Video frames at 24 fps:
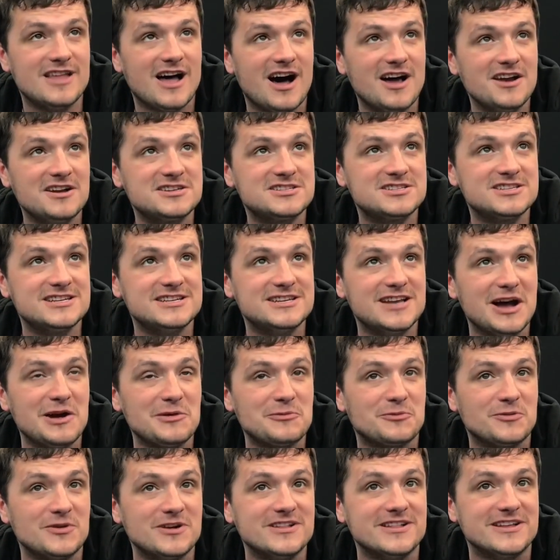Honestly,
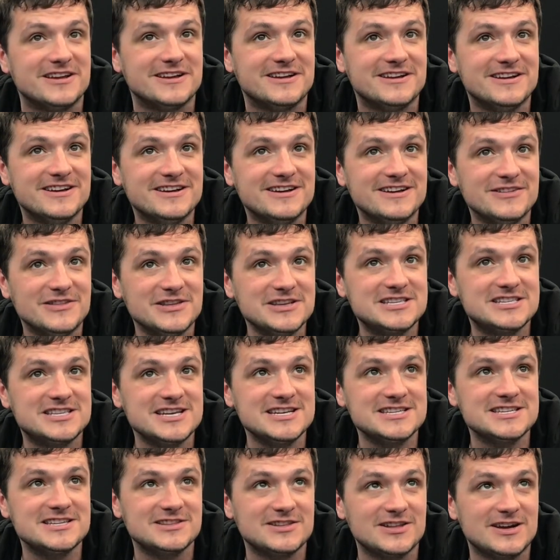not really this
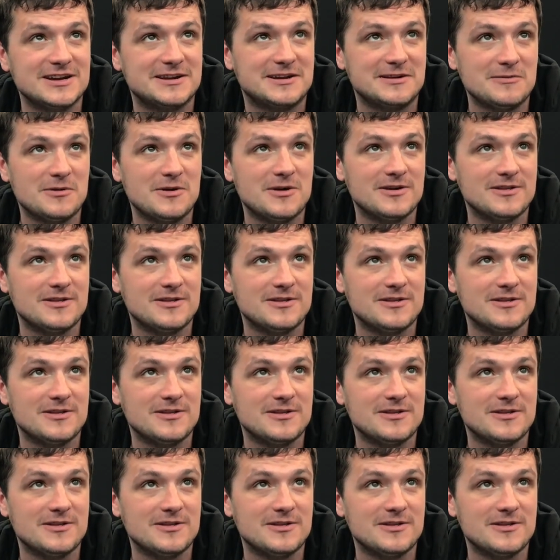season, like,